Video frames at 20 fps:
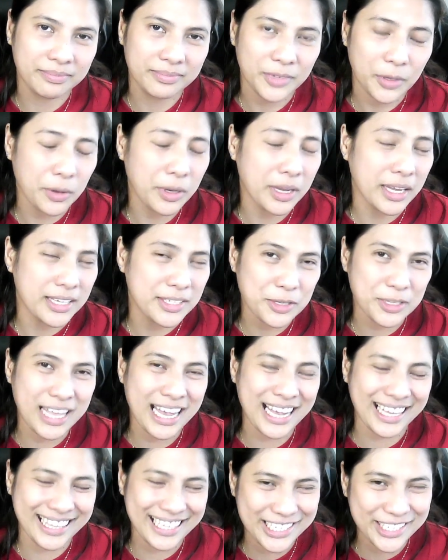Okay, so
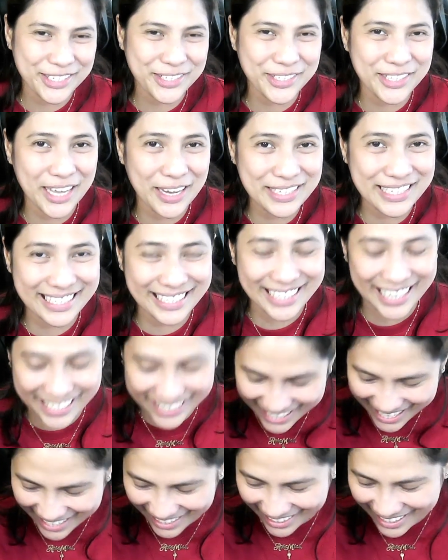that is
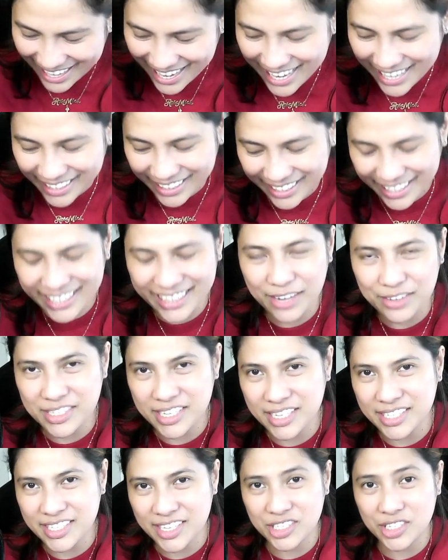2019,
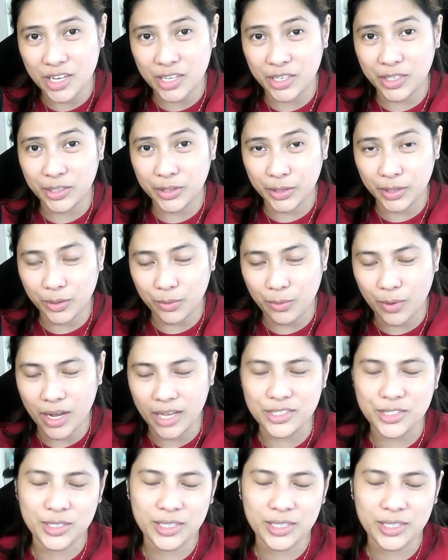3,631.